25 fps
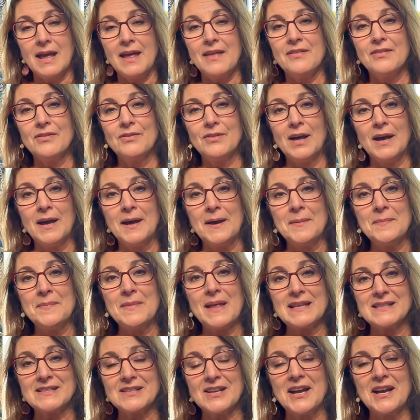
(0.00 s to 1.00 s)

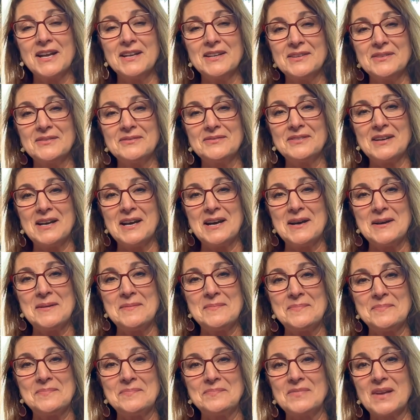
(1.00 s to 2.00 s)
That's kind
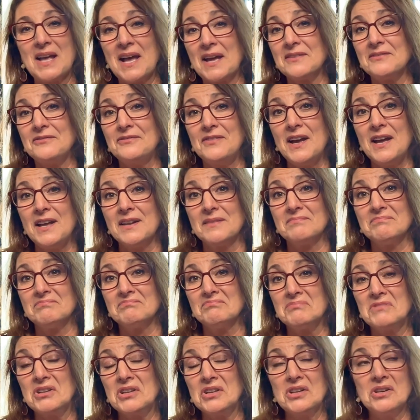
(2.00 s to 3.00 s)
of fun,
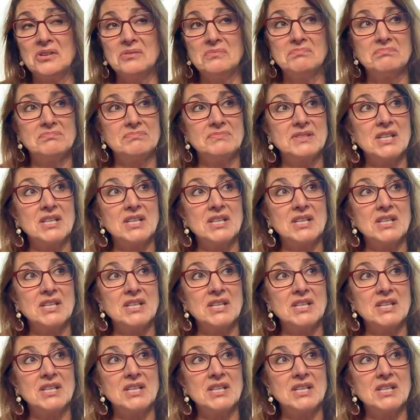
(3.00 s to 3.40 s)
you know?